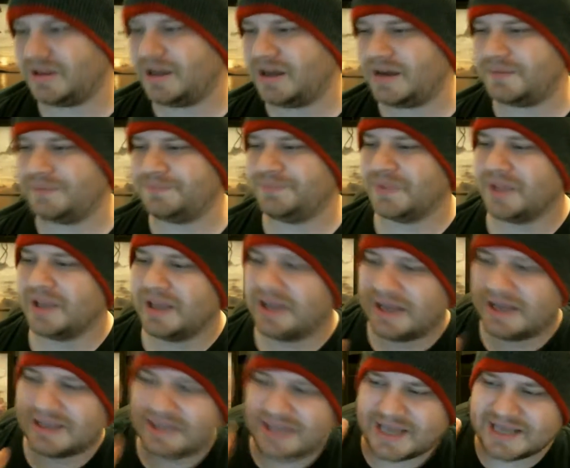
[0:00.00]

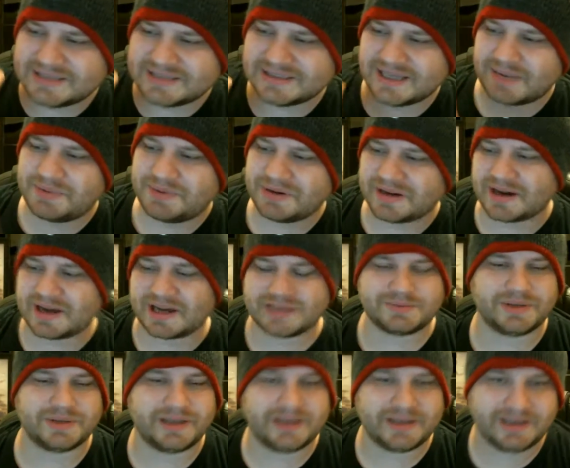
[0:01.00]
And lastly, I put
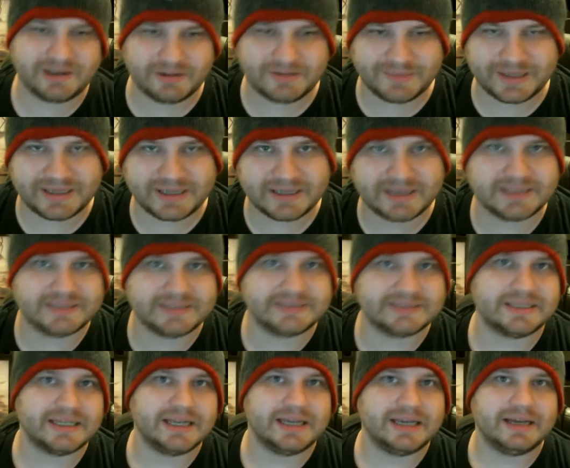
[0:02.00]
cosplay in here
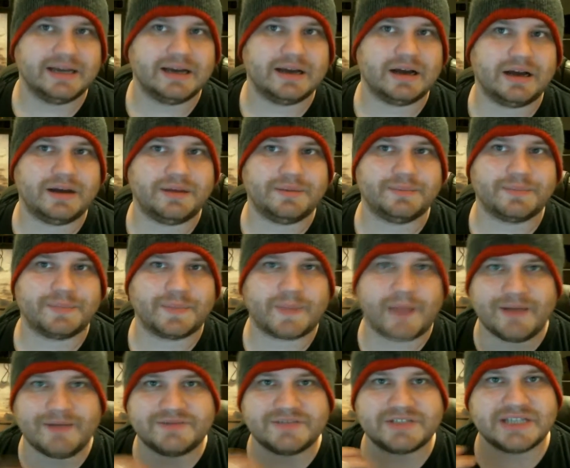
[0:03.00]
because
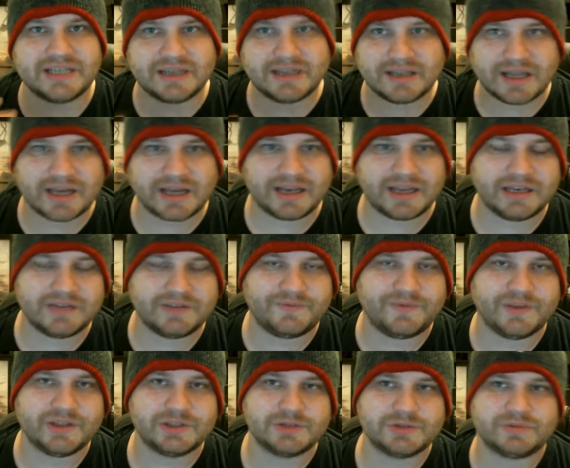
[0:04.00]
I've seen a lot of
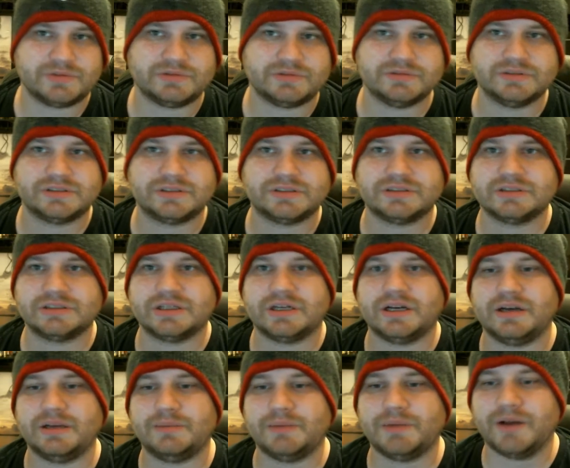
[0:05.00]
individuals.
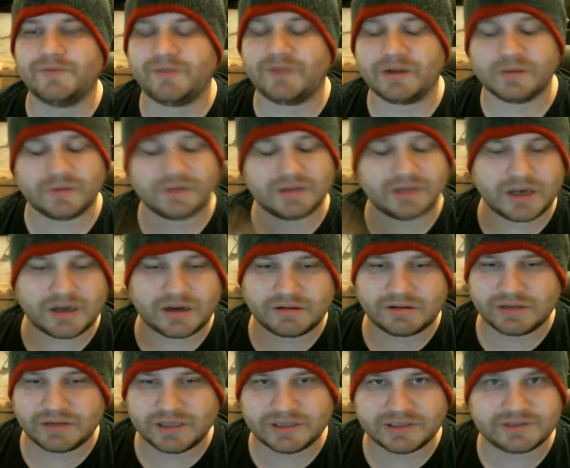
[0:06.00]
I follow a lot
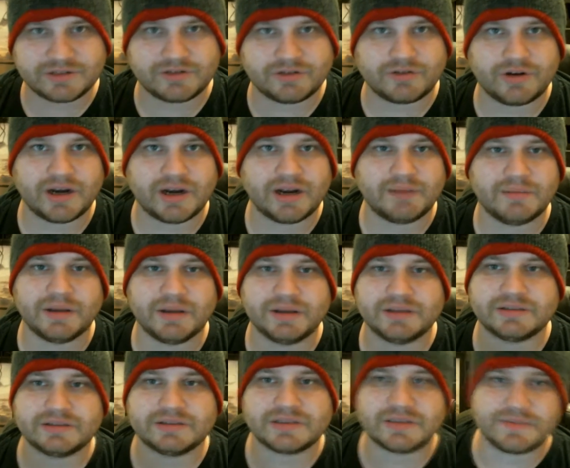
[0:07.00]
on
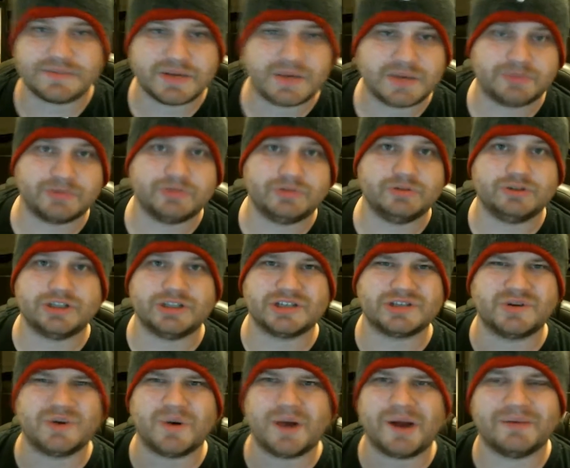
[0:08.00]
Instagram. Some people who just
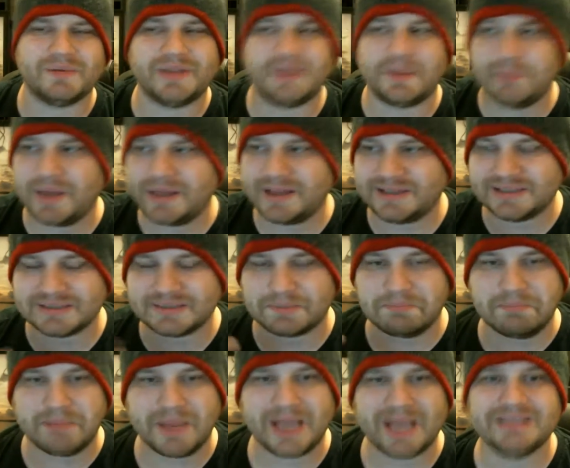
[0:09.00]
go out and they make these
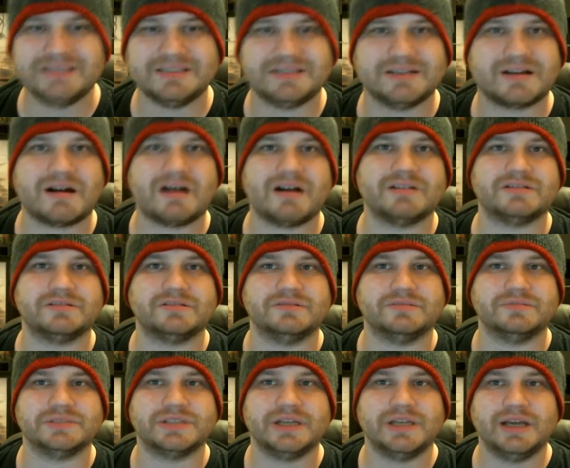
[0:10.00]
amazing
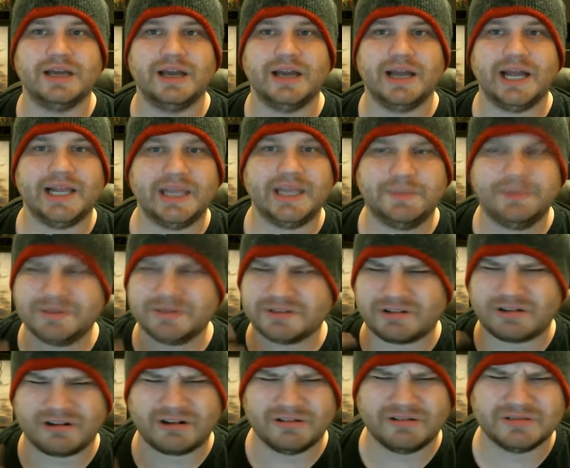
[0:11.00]
costumes, and they put their
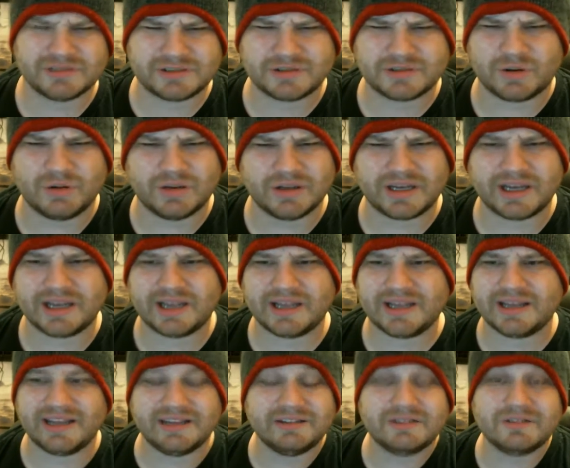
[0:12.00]
heart and soul in it, and
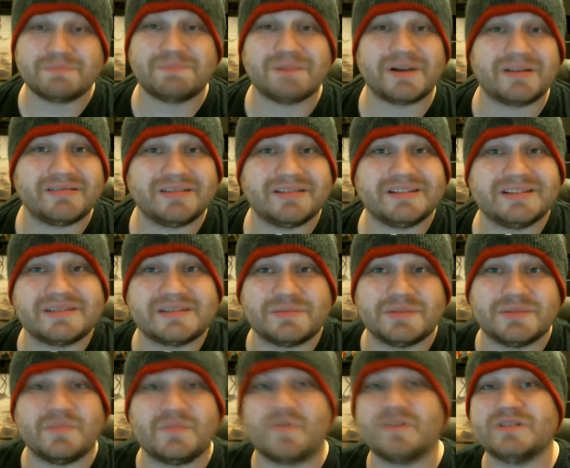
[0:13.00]
they look better than some of
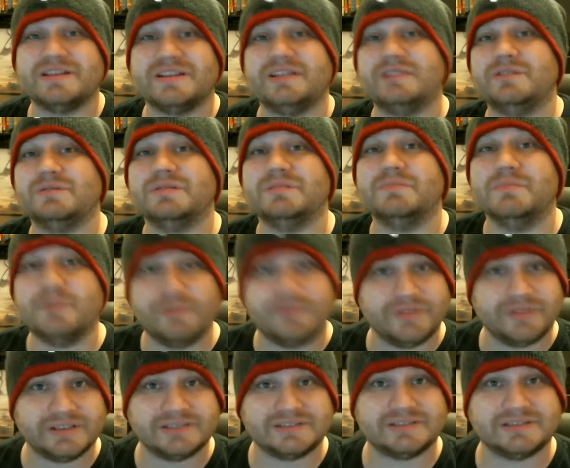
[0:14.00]
the ones they do in the
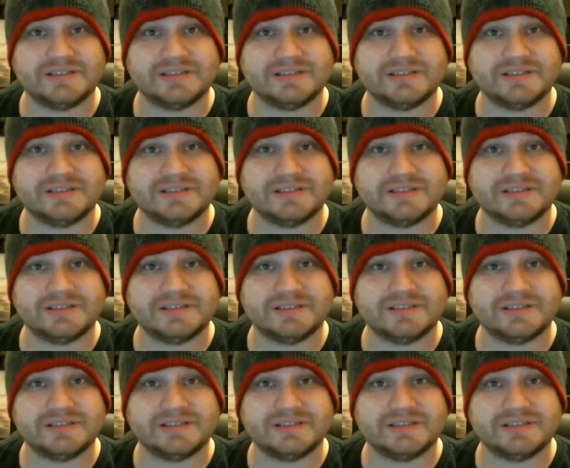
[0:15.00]
movies.